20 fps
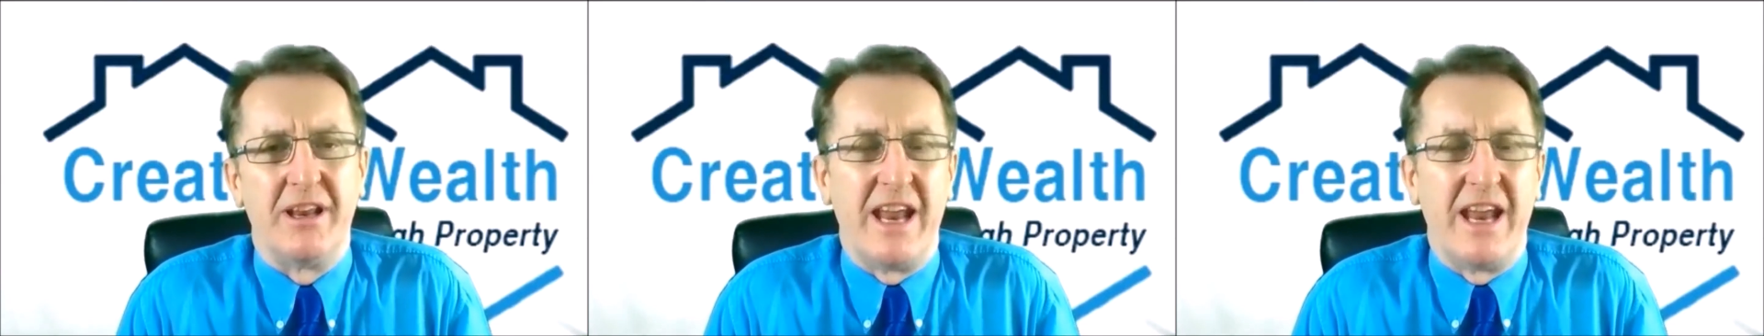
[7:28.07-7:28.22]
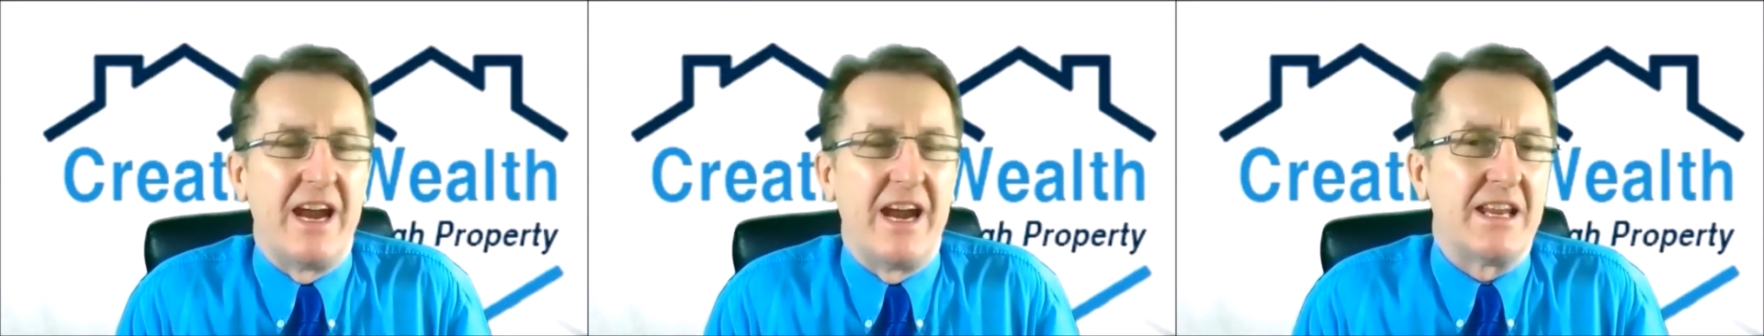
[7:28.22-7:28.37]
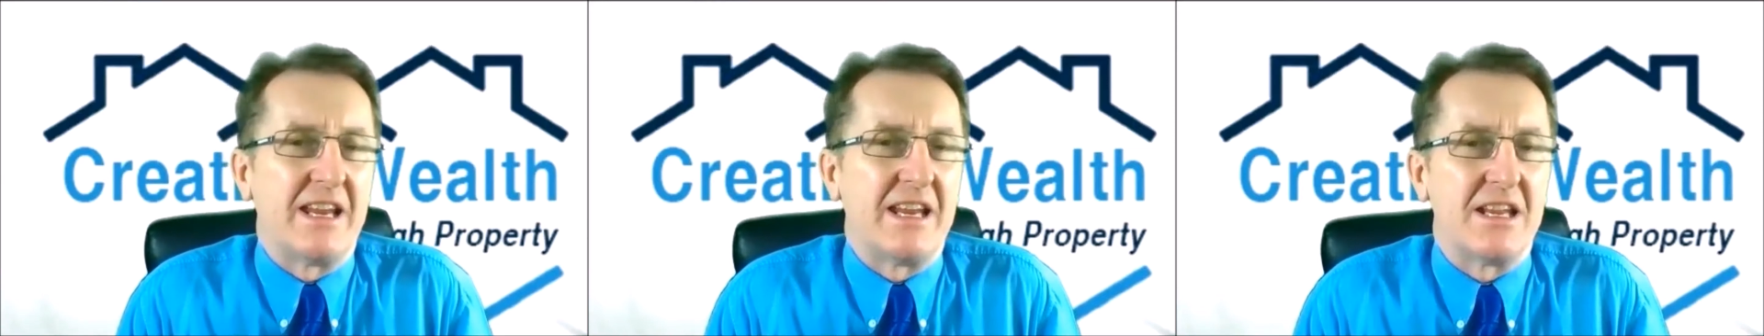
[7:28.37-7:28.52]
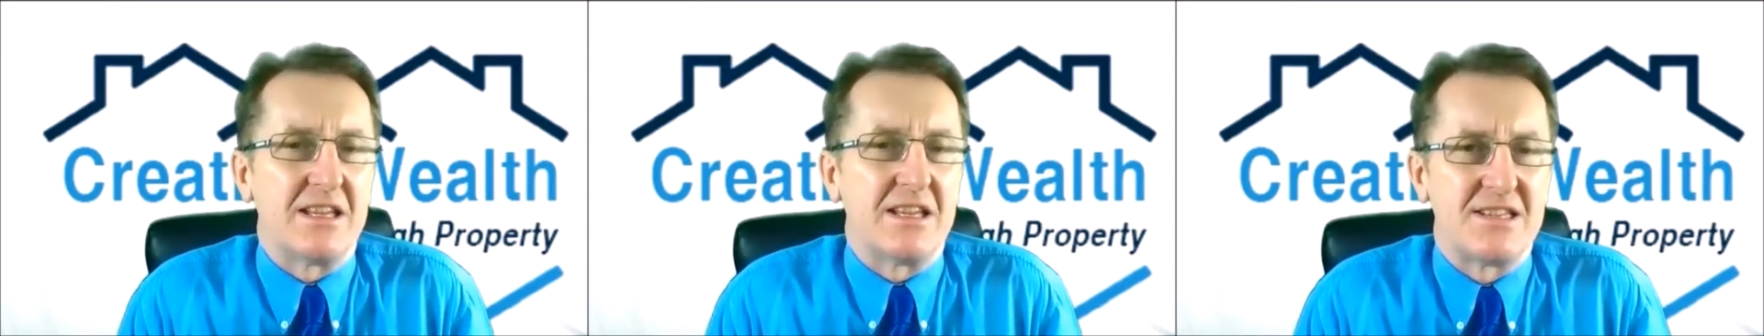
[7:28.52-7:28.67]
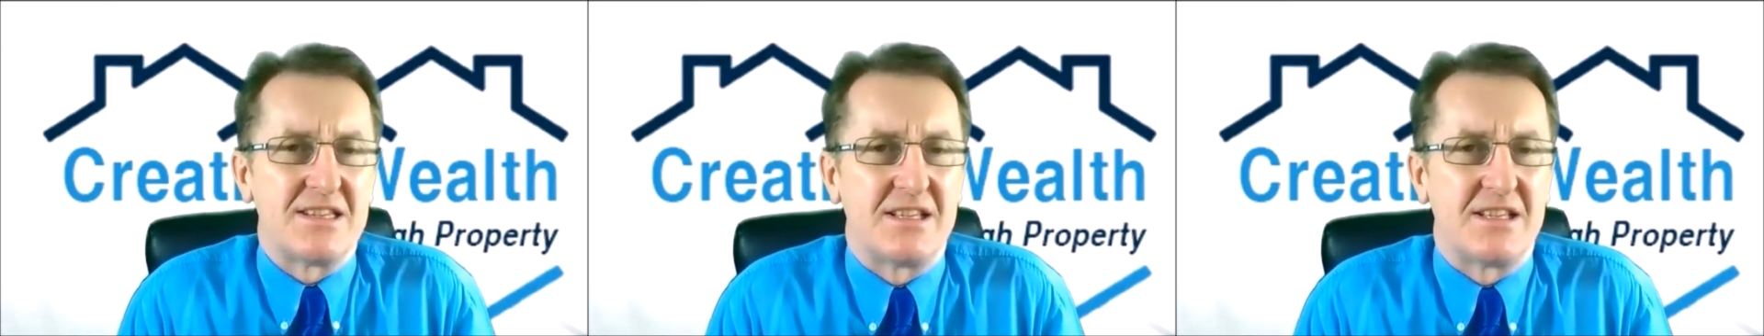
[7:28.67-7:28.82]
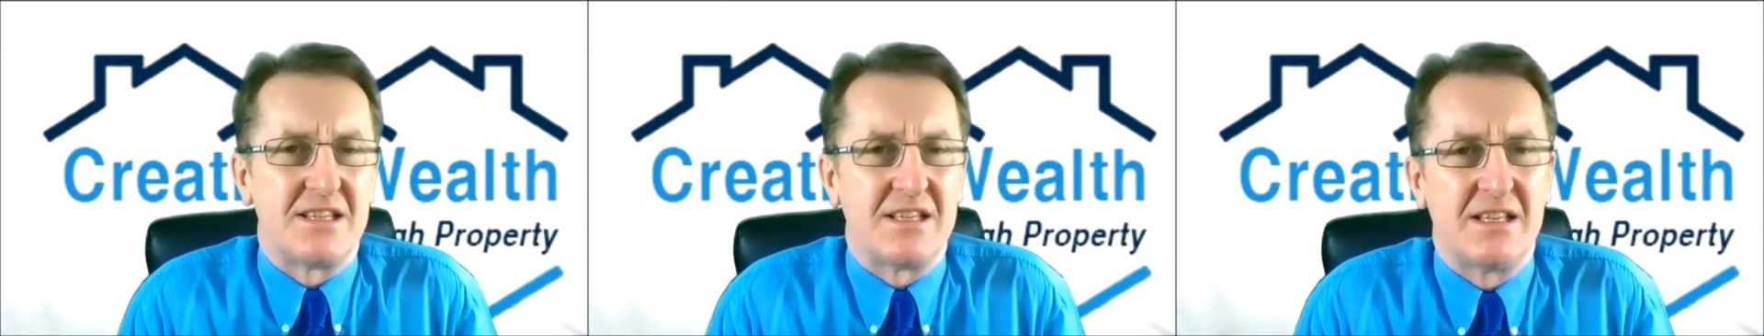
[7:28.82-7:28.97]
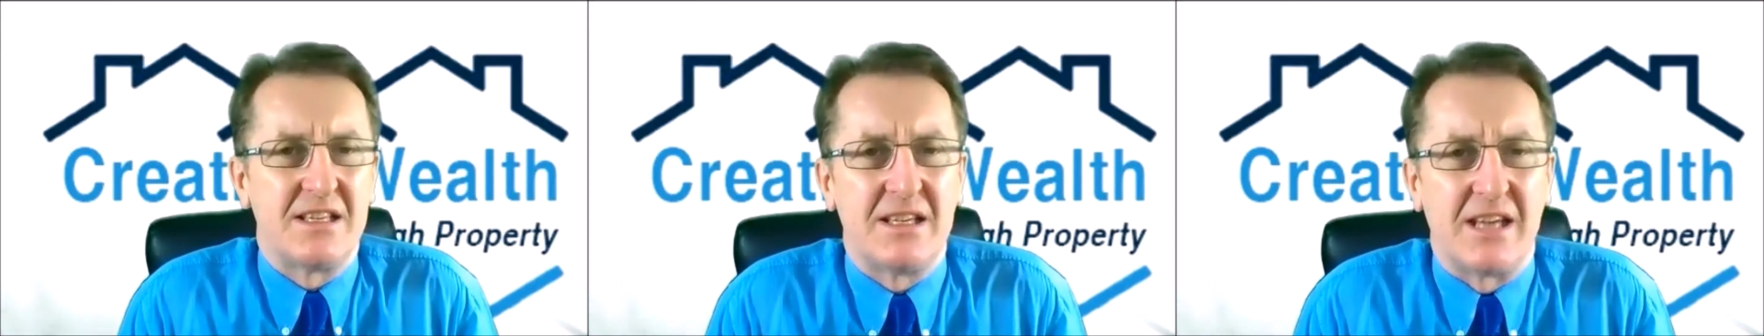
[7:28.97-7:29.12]
and how do you
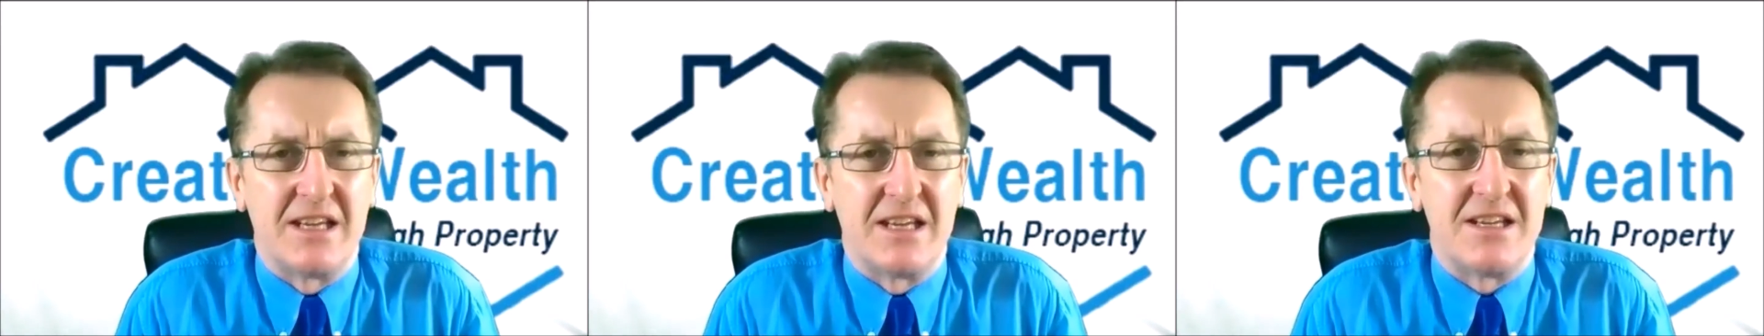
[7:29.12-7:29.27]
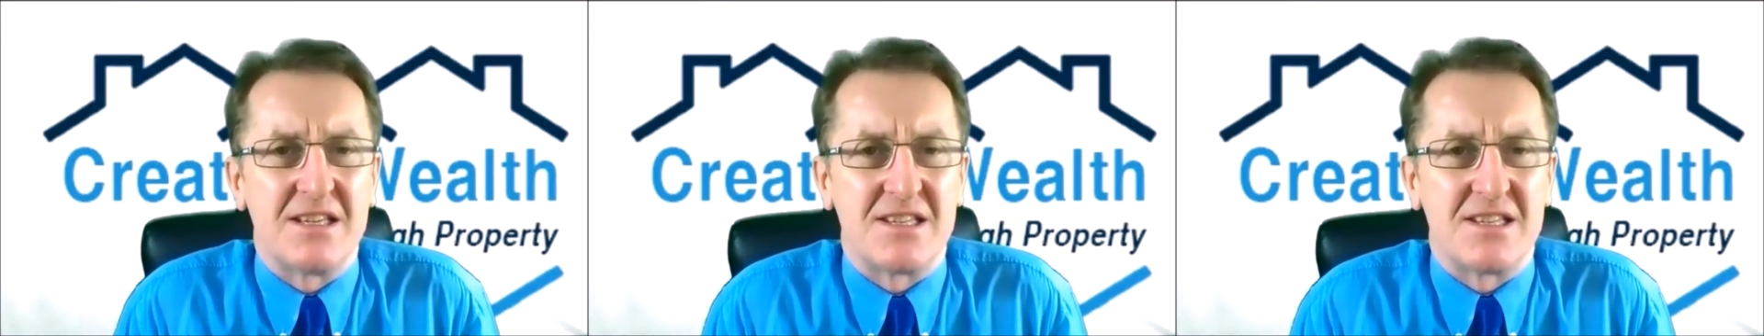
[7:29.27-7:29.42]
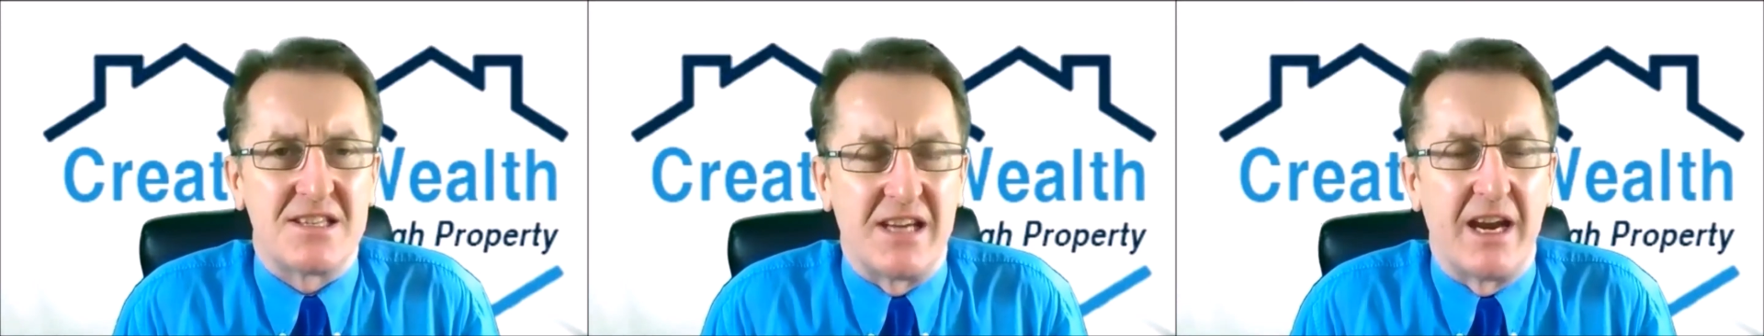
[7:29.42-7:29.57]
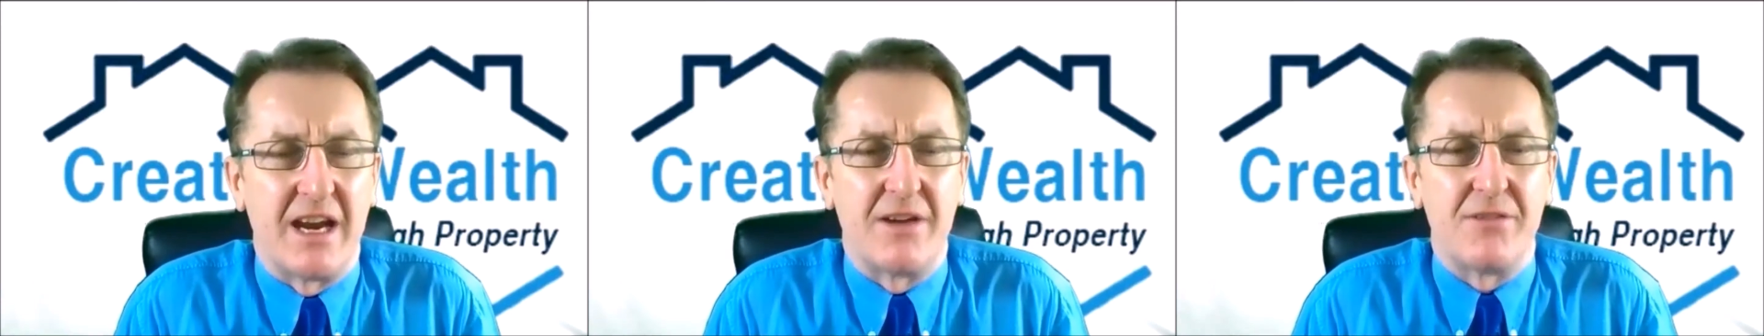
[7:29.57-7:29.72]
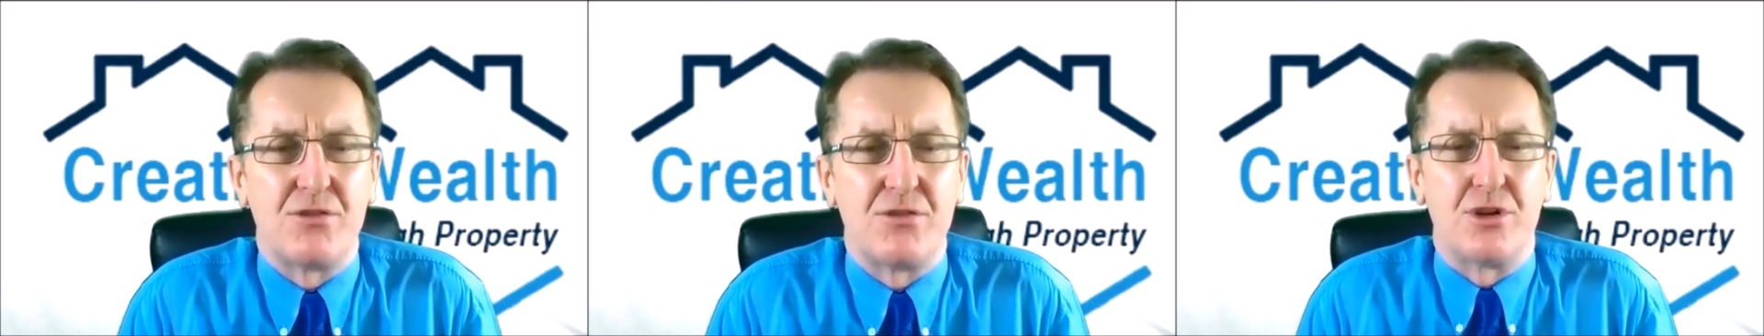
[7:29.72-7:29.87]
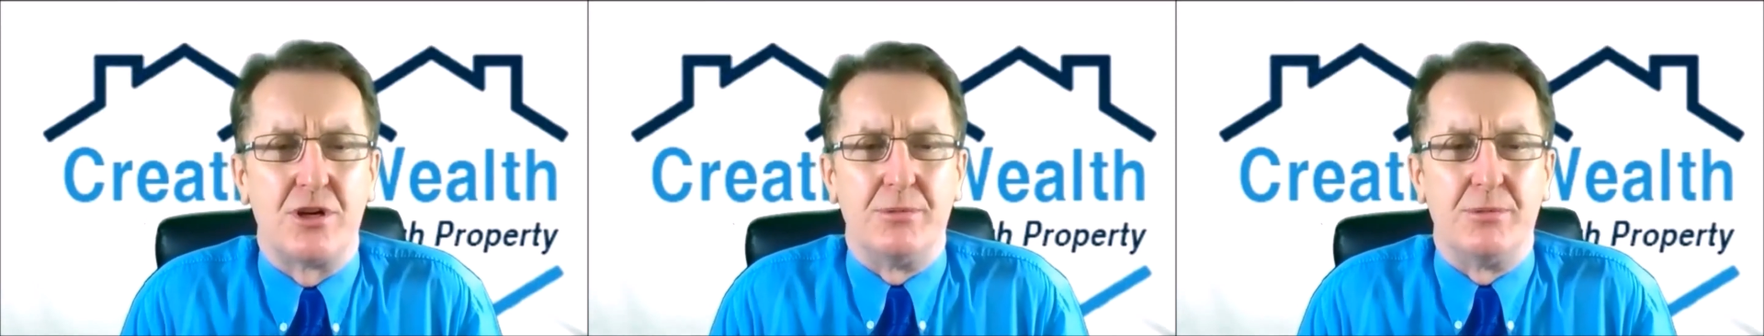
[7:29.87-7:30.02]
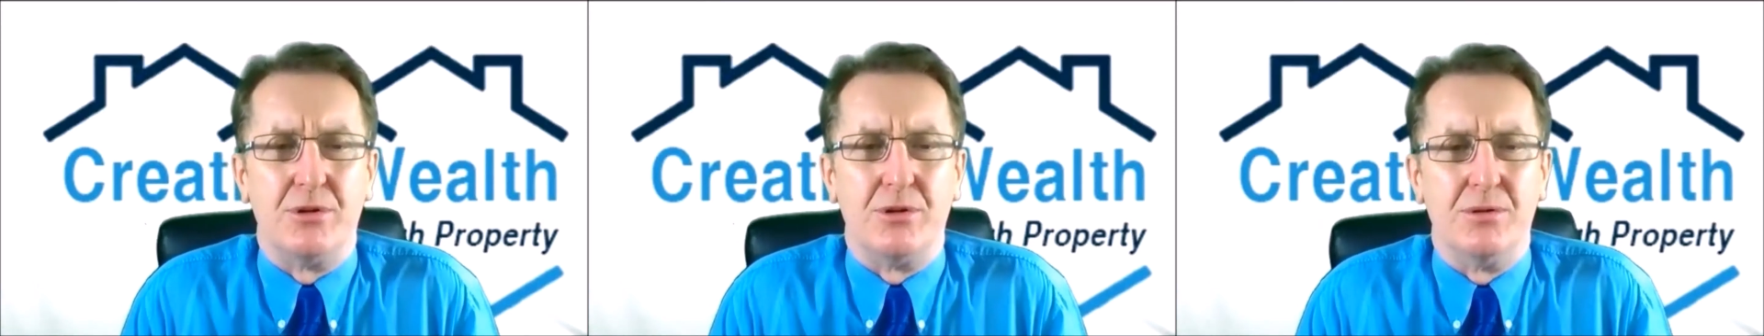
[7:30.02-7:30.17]
get to stay out of
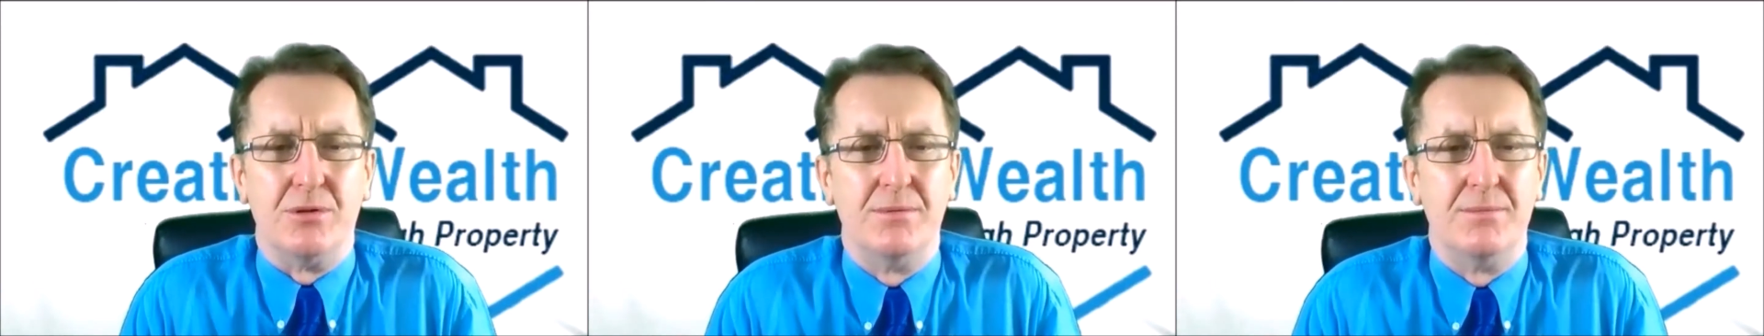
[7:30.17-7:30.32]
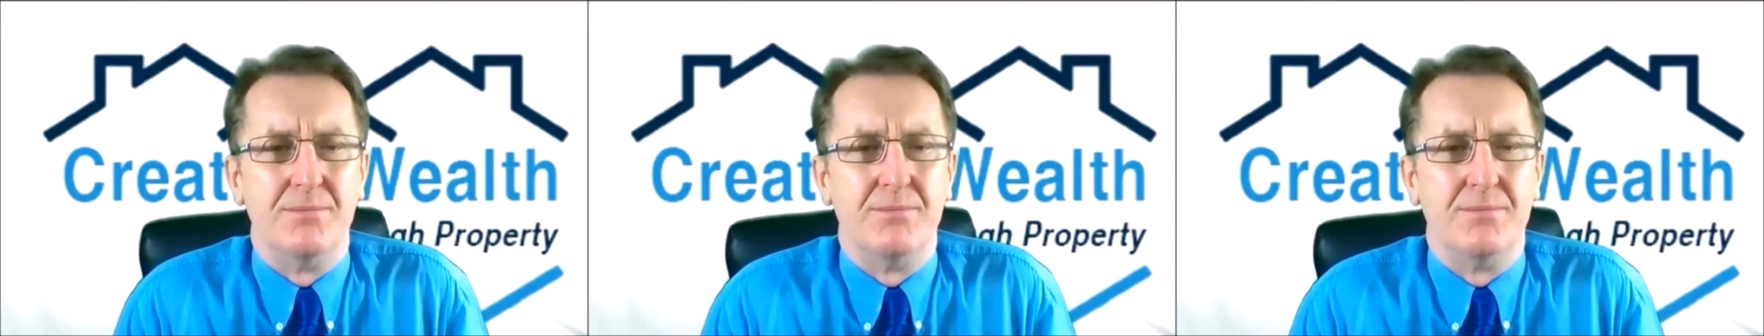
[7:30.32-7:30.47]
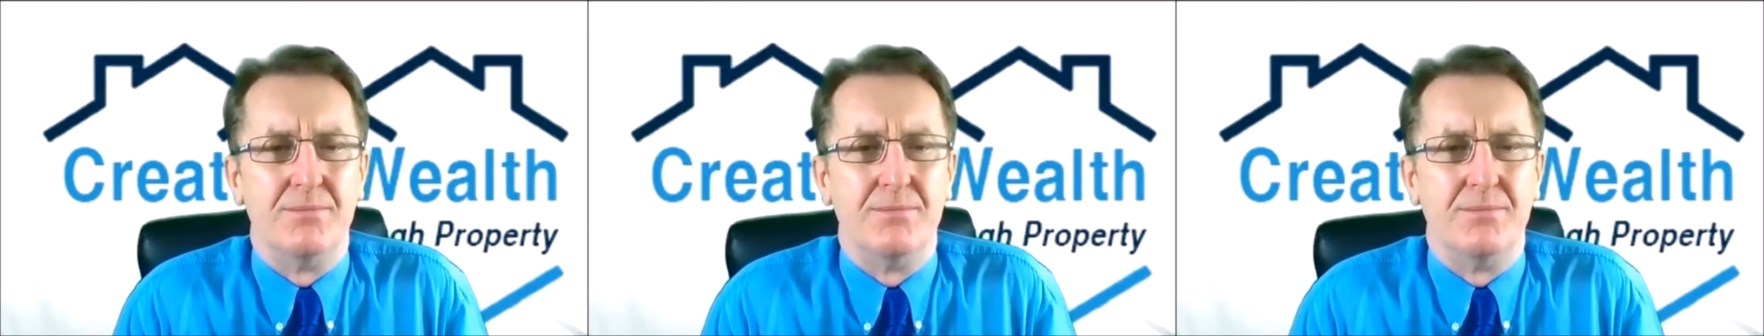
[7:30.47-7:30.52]
trouble?